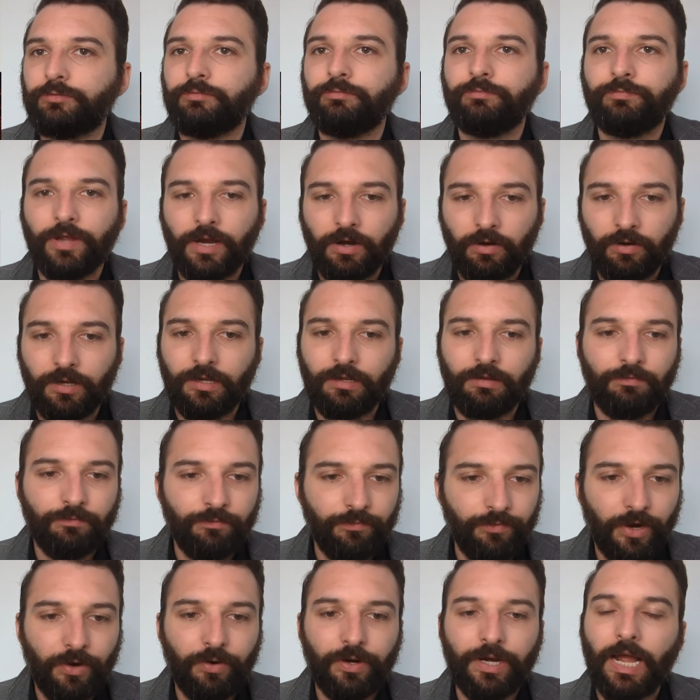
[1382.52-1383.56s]
Very,
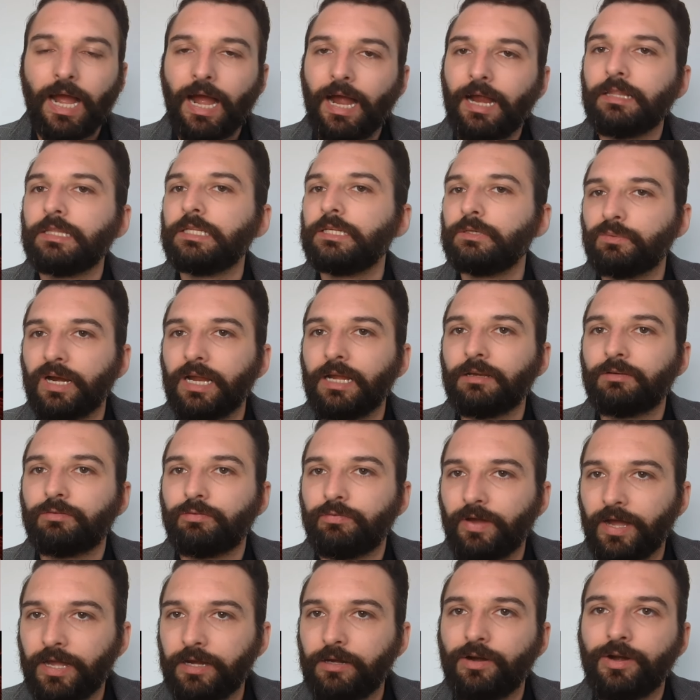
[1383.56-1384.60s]
very highly ranked
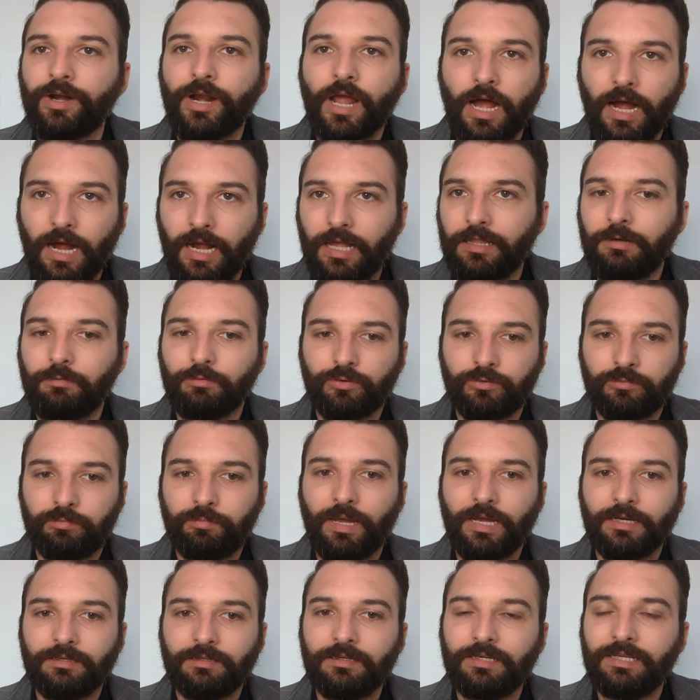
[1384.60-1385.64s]
fighter and highly
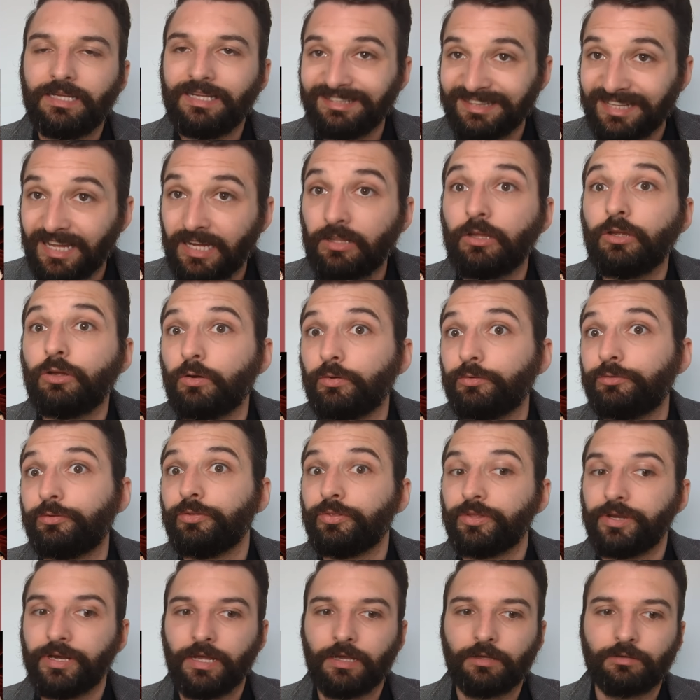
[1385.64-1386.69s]
respected. He likely goes to
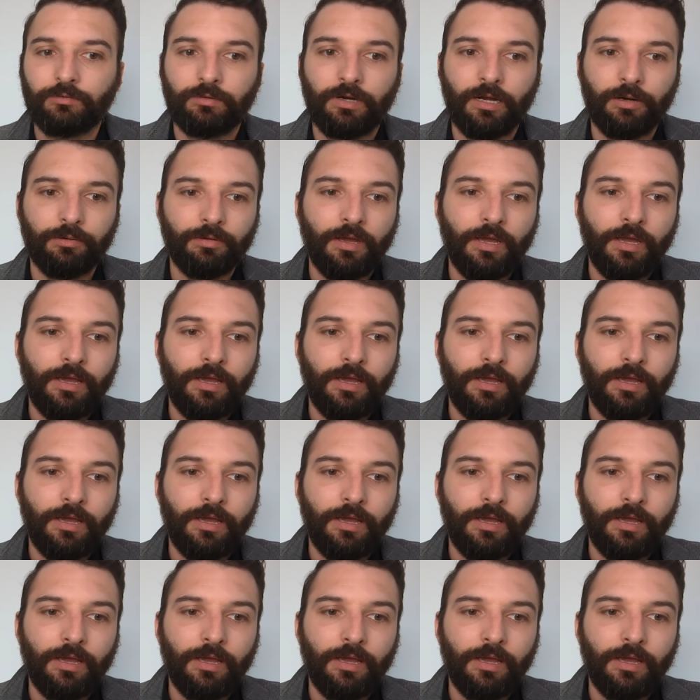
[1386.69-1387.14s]
the next round.